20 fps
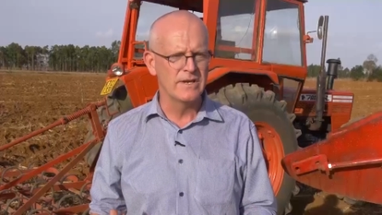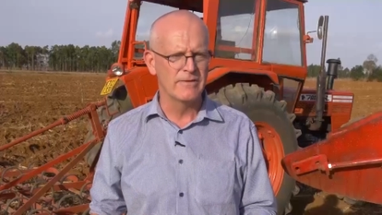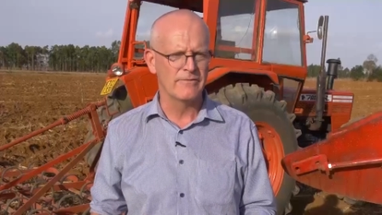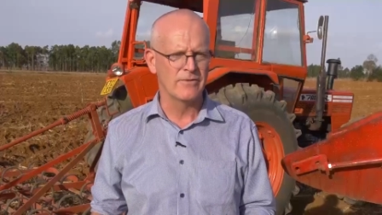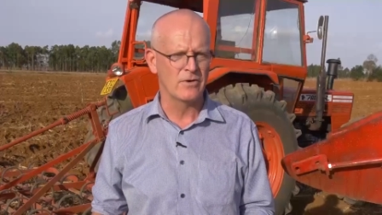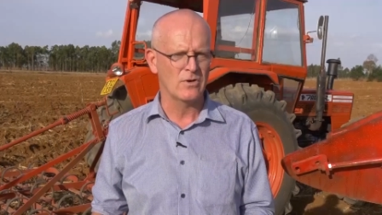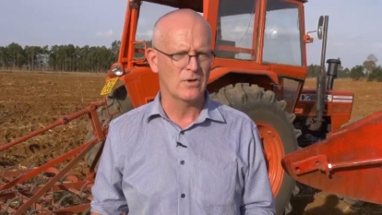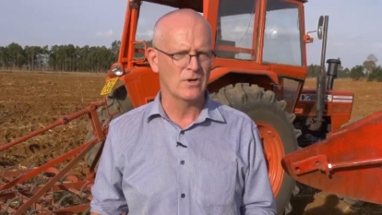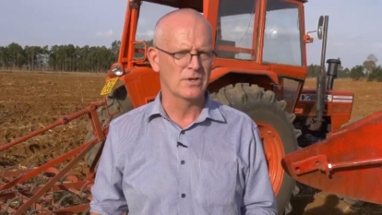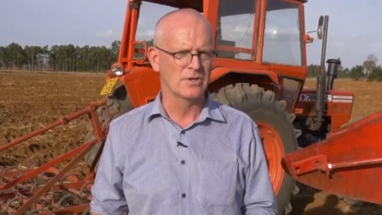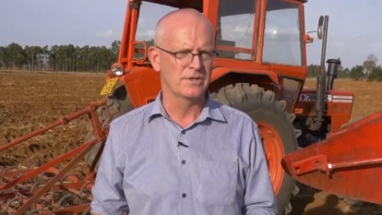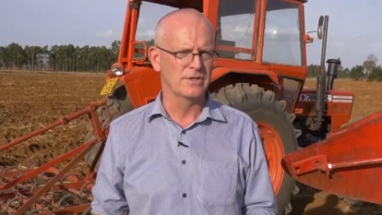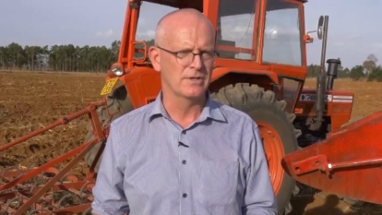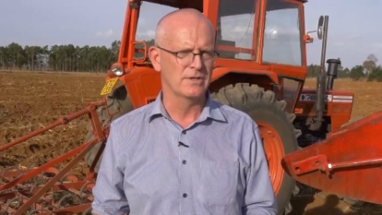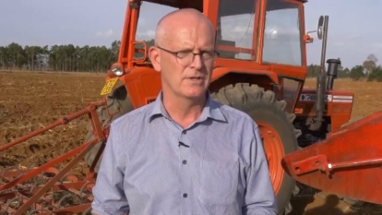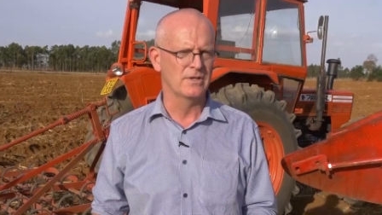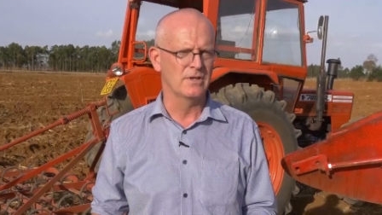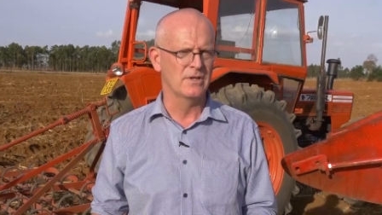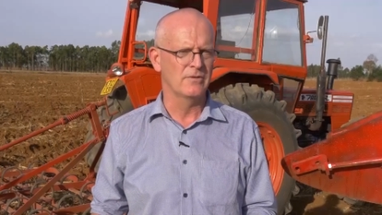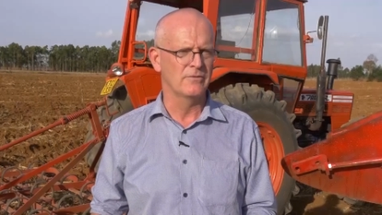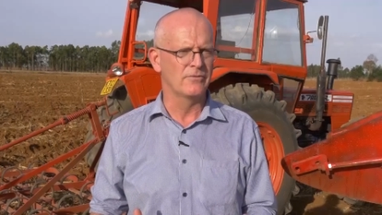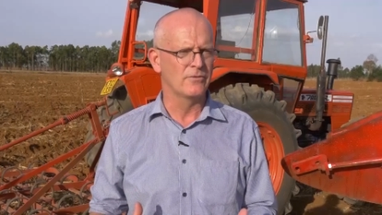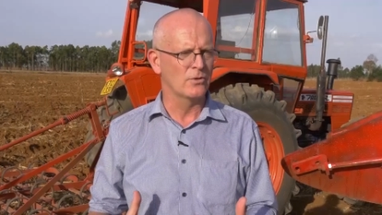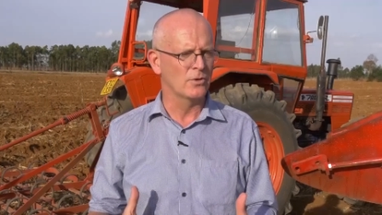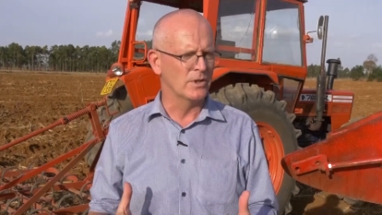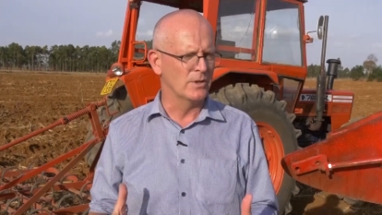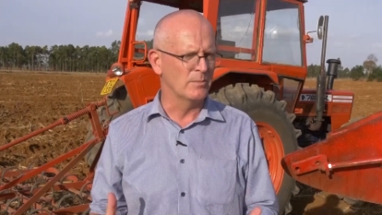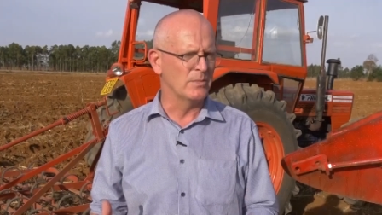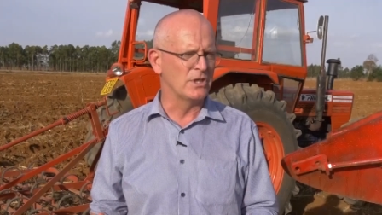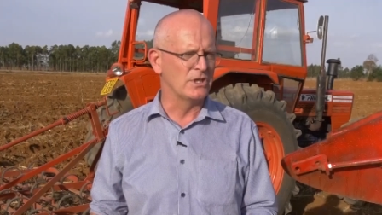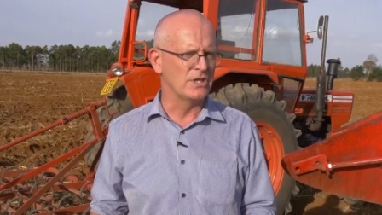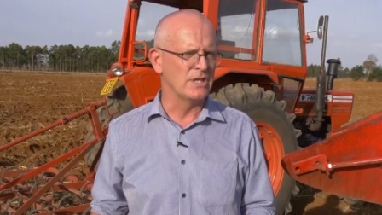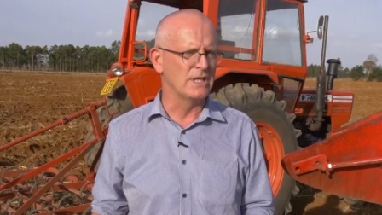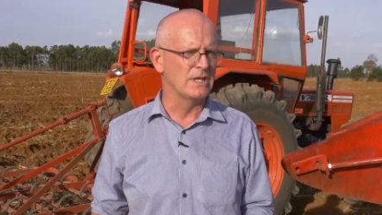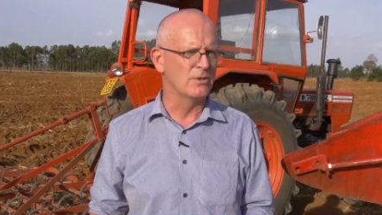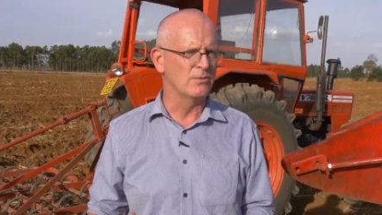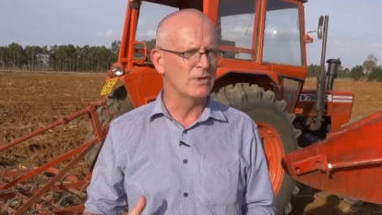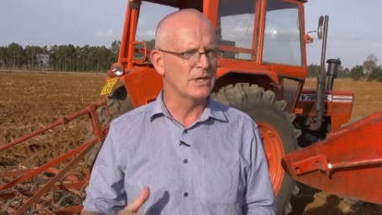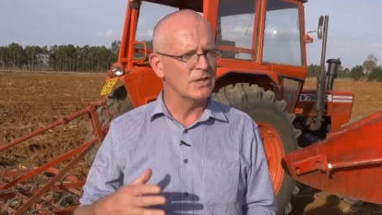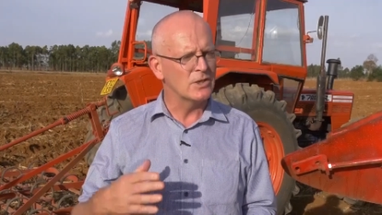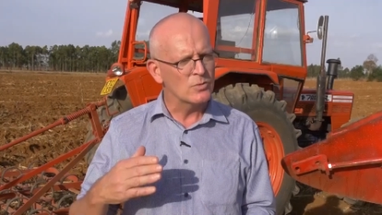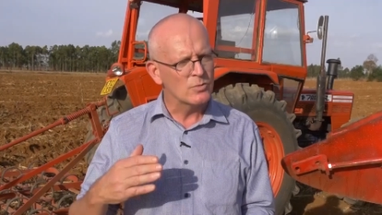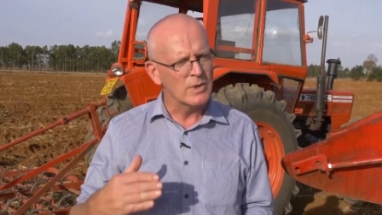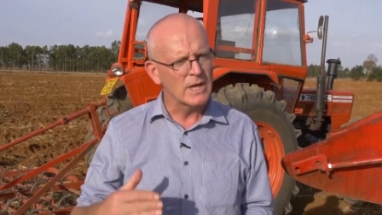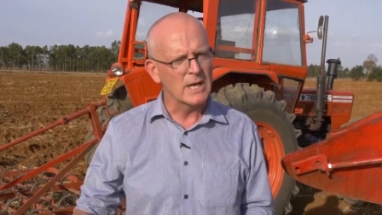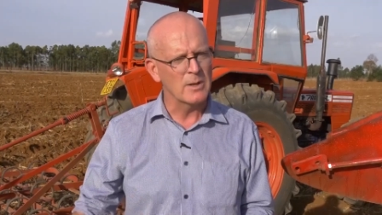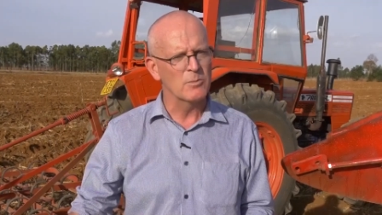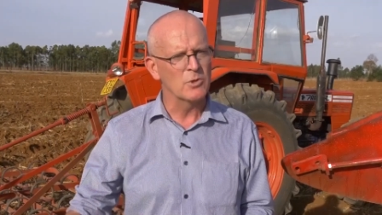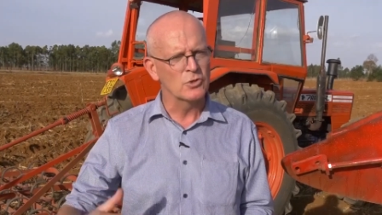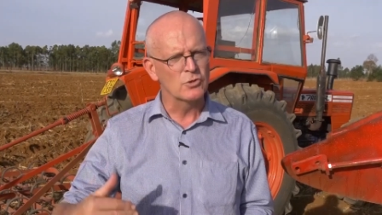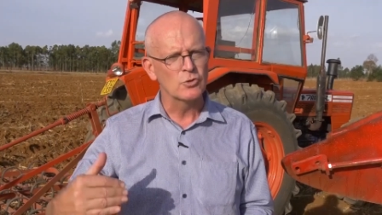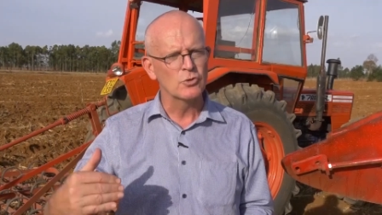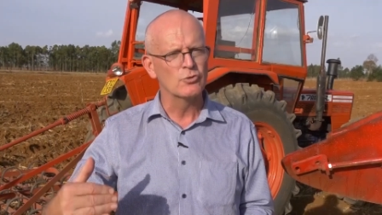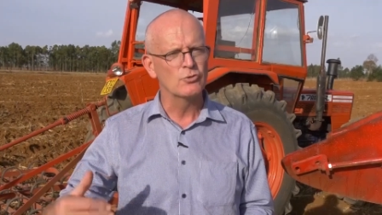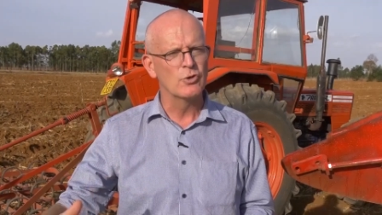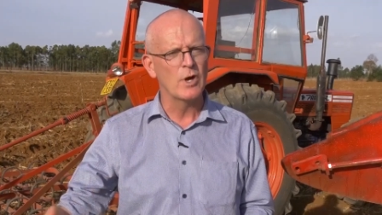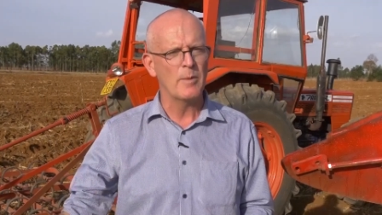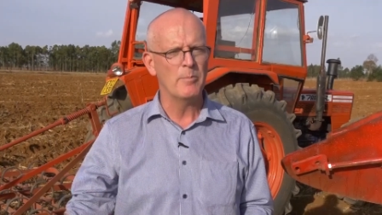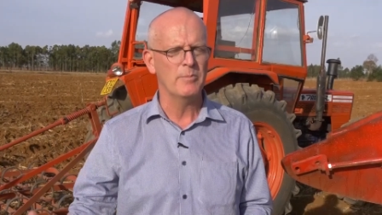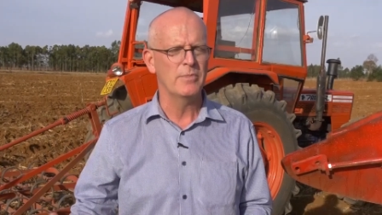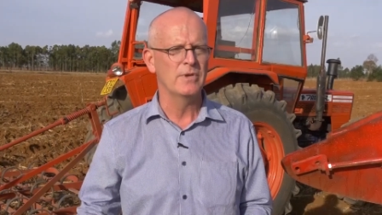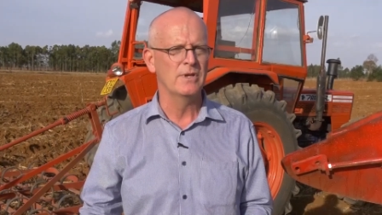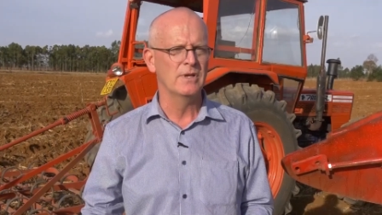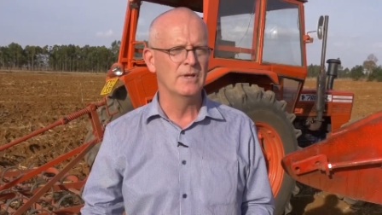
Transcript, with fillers: difficult for the machinery to be able to drop